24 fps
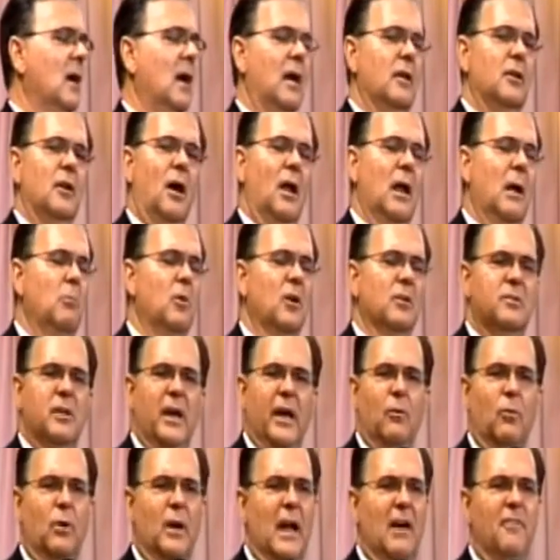Y'all, I'm going to tell
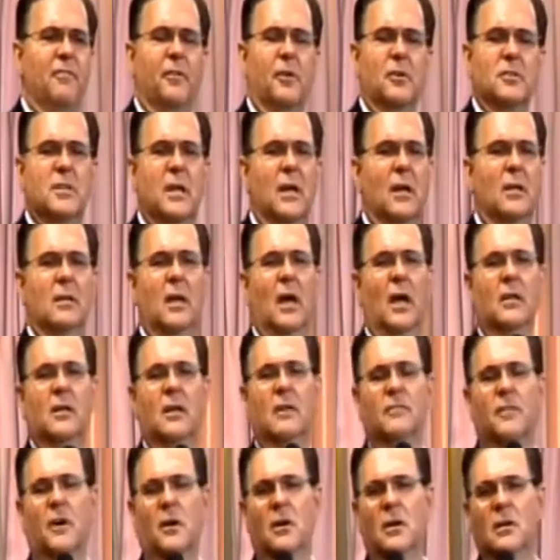you, when I first got
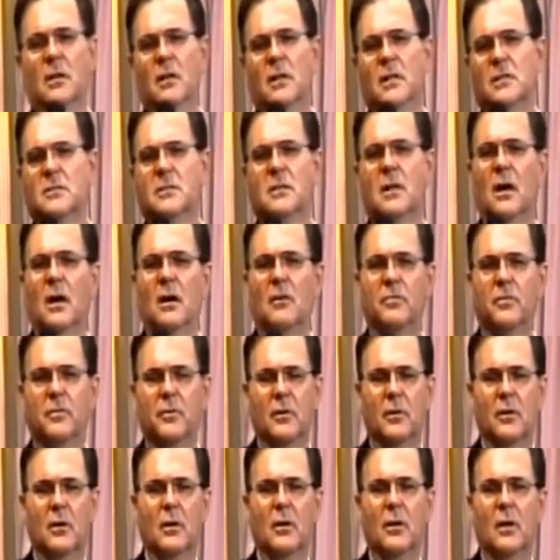converted to this stuff,
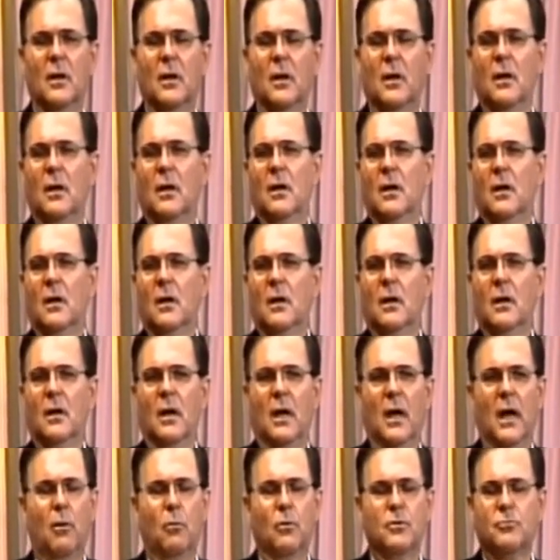
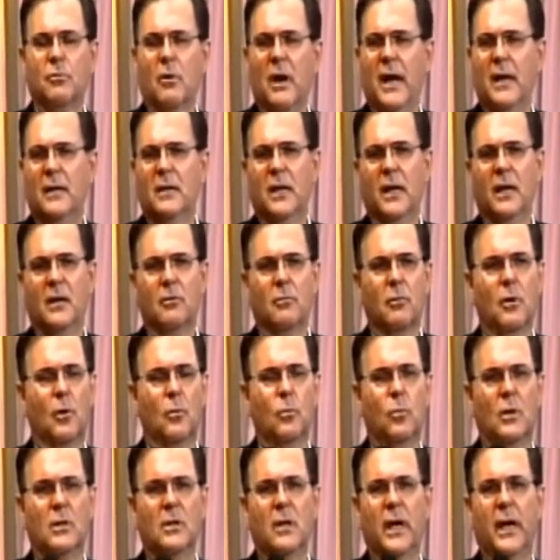I was riding down the road
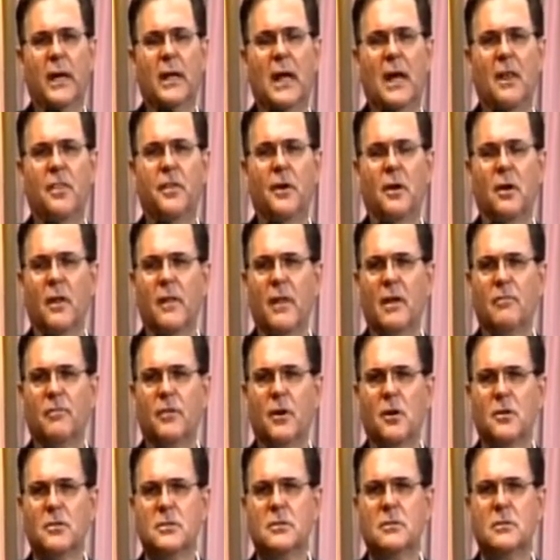one day and I thought of that
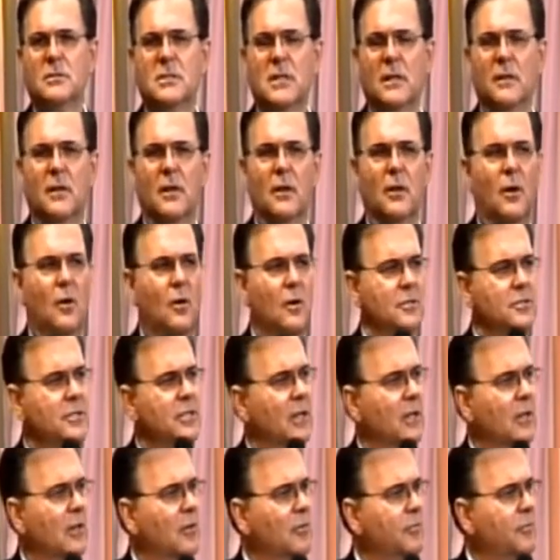verse that said, The Lord
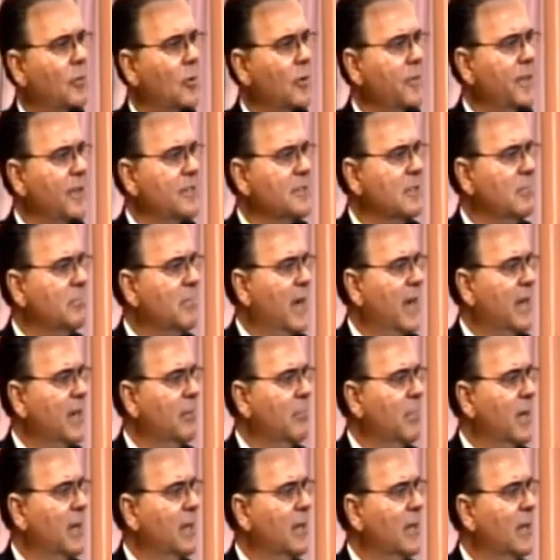shall go forth as a mighty
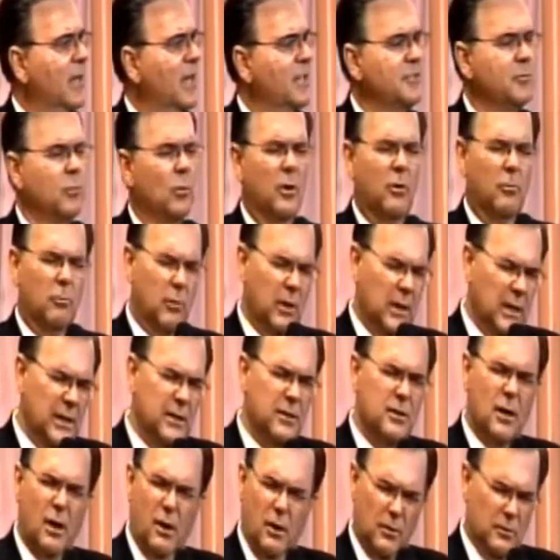man. And that's where it really
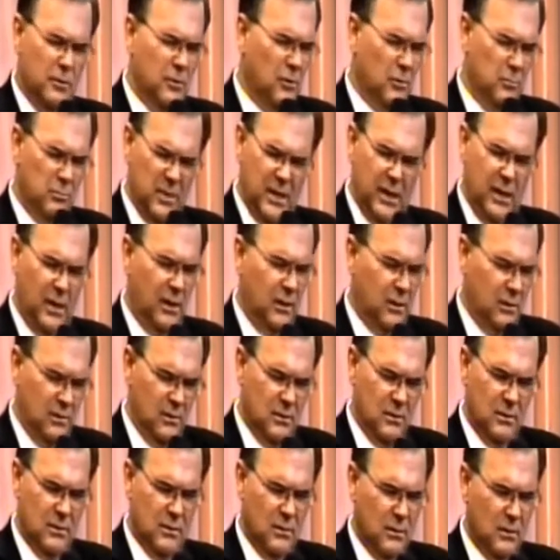dawned on me.
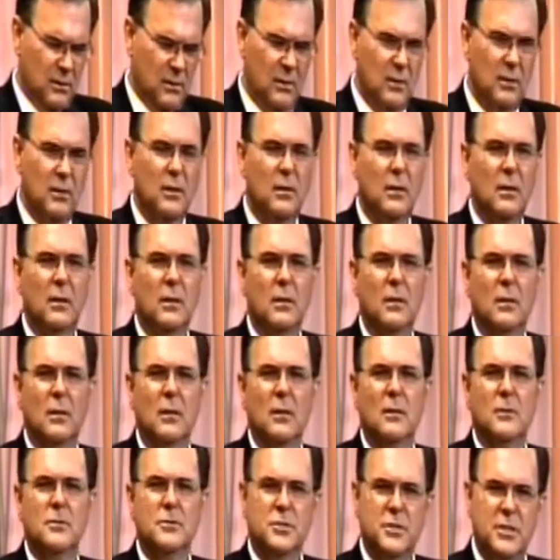
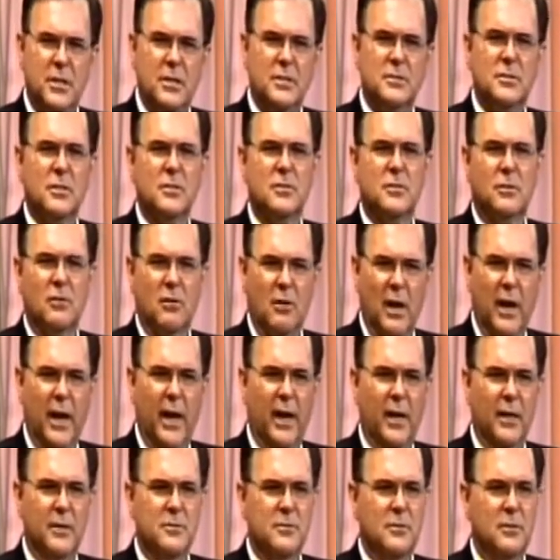Jesus
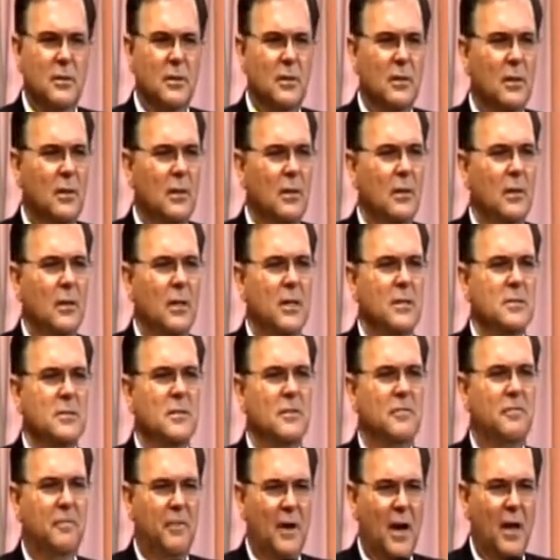Christ is the
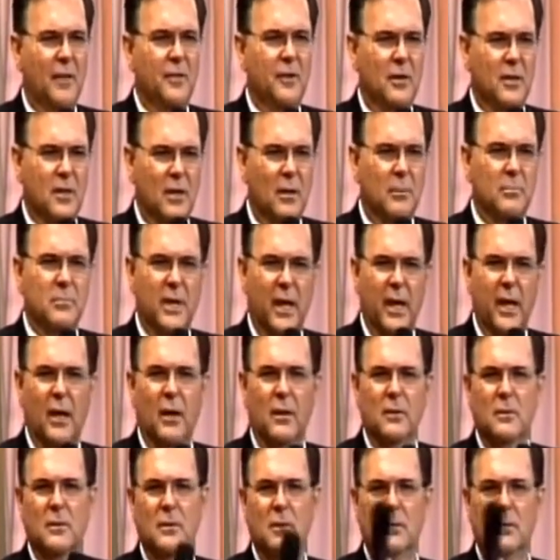Father come down.